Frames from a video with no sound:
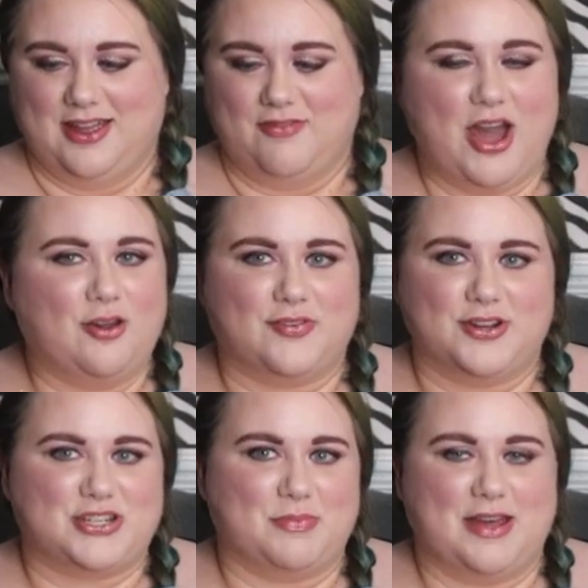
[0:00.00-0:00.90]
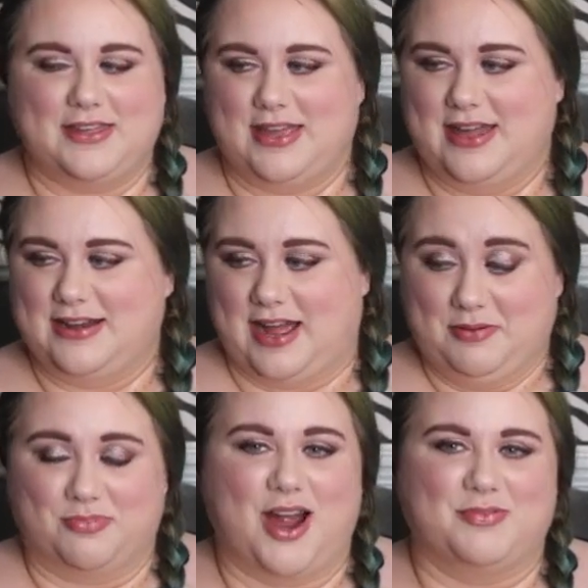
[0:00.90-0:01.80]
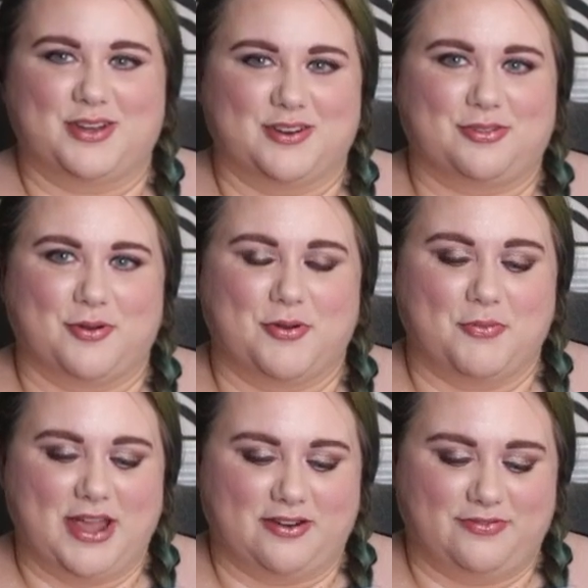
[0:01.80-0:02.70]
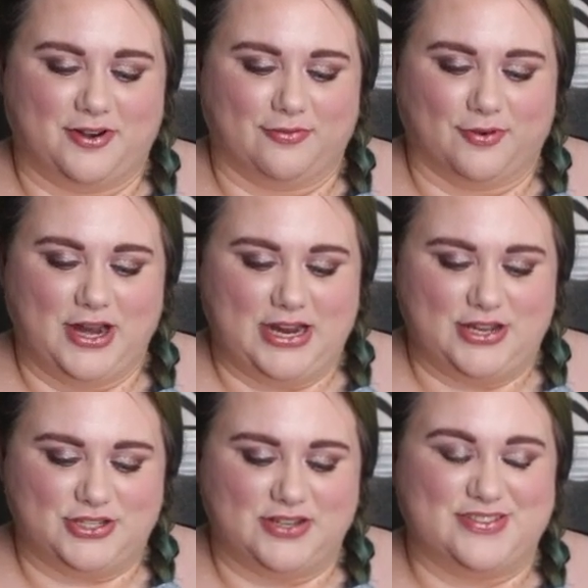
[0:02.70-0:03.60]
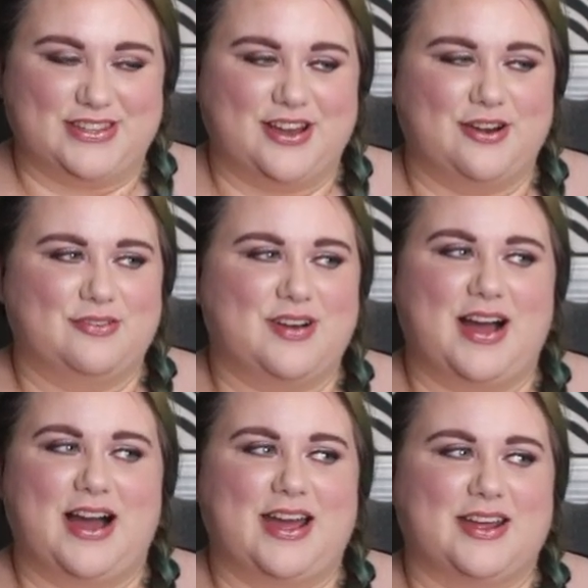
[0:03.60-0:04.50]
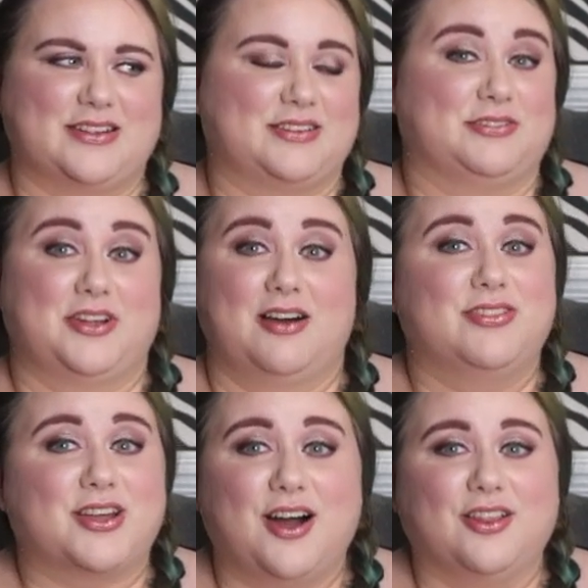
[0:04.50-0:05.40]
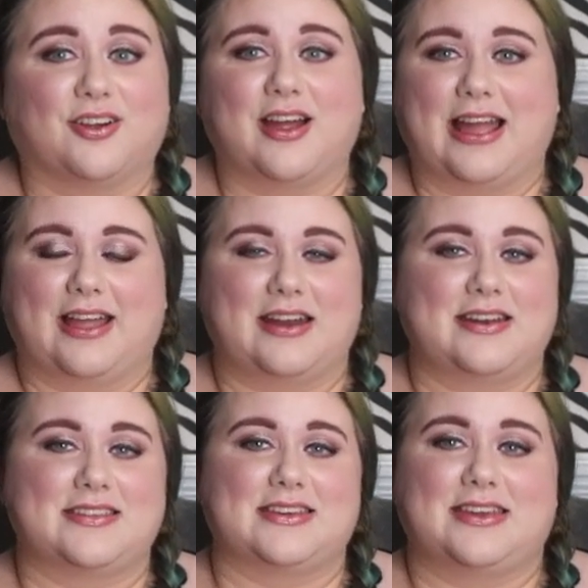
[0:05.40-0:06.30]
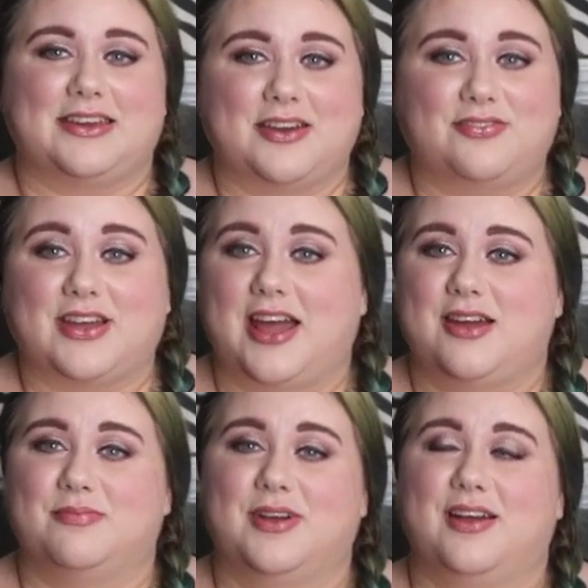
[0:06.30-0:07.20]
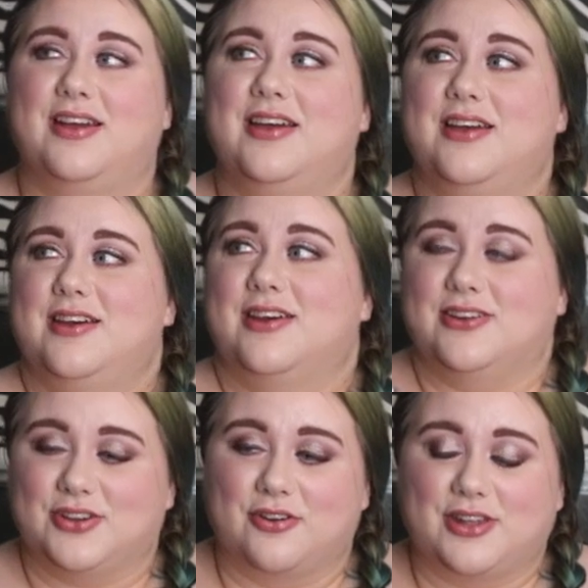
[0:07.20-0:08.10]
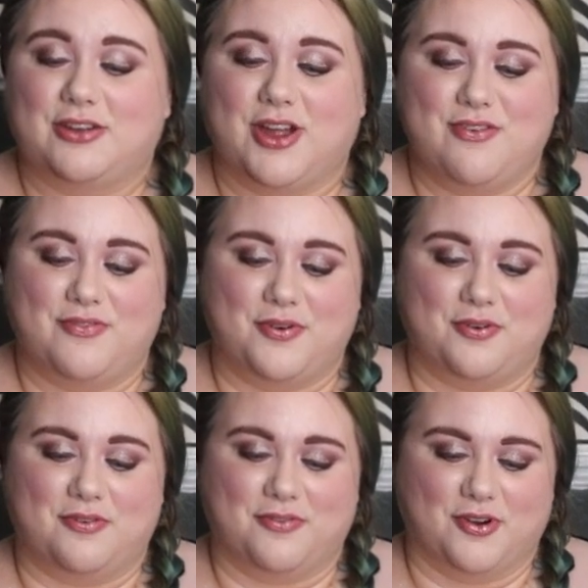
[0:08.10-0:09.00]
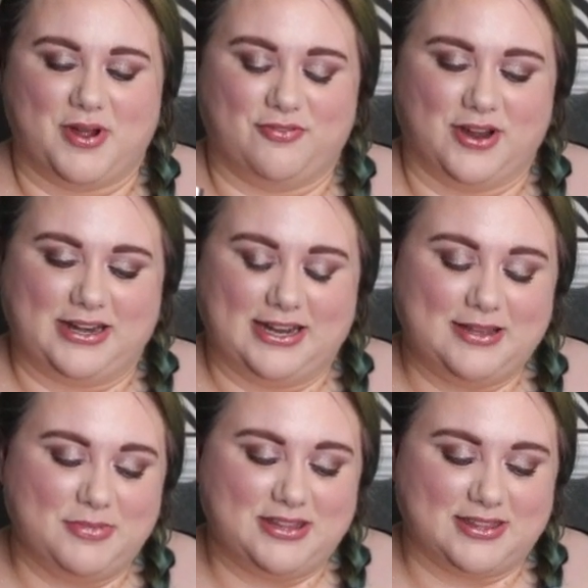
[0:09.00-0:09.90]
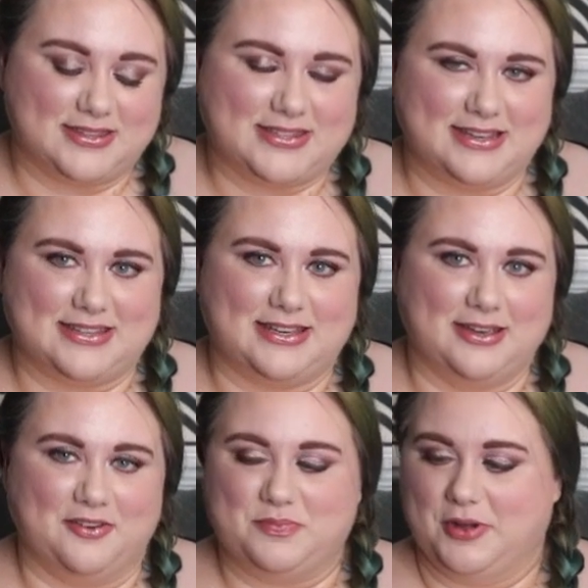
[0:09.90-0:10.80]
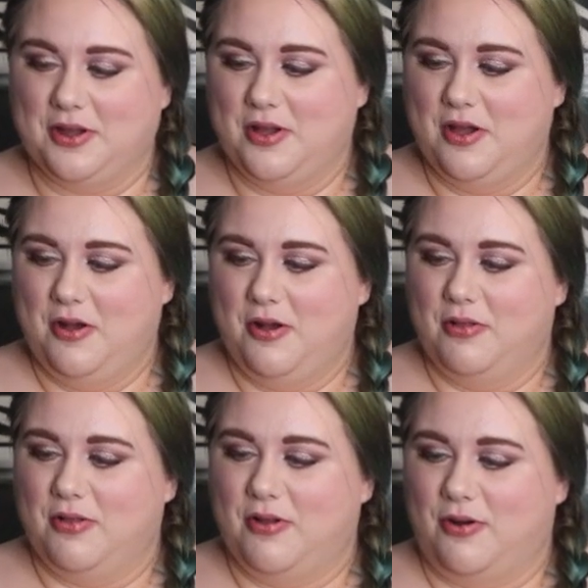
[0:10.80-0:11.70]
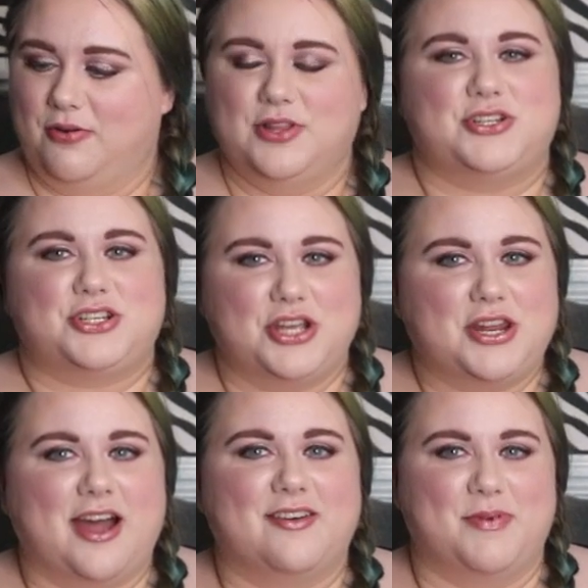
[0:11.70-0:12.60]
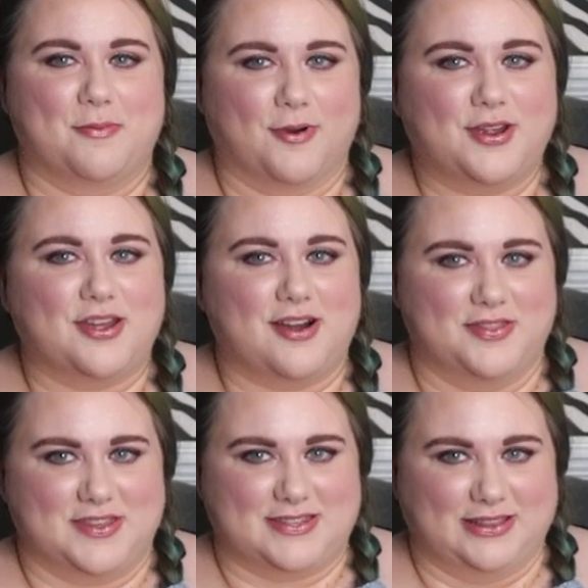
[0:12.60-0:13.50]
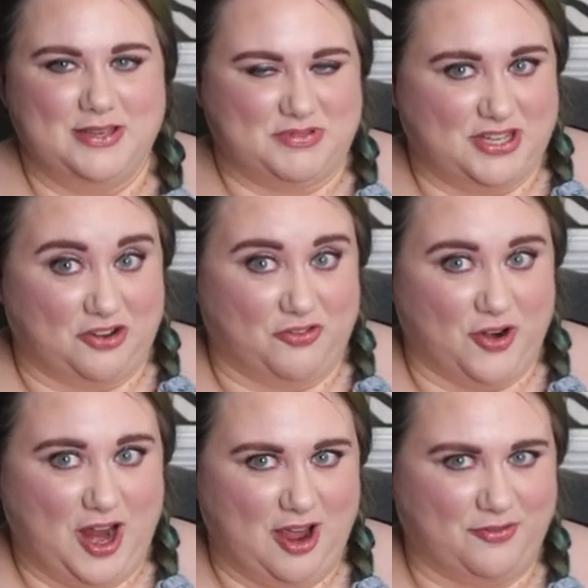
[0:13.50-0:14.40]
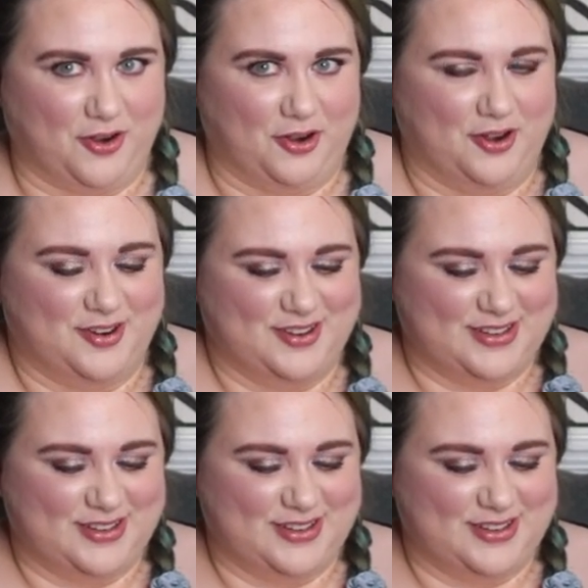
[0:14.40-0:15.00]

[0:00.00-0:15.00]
If I don't finish it by the end, I'm probably going to throw it away in a fit of rage, even though I love the color, I got it as a gift. I am eternally grateful for my friend getting me this as a gift, but holy shit, I have been working on this lipstick forever.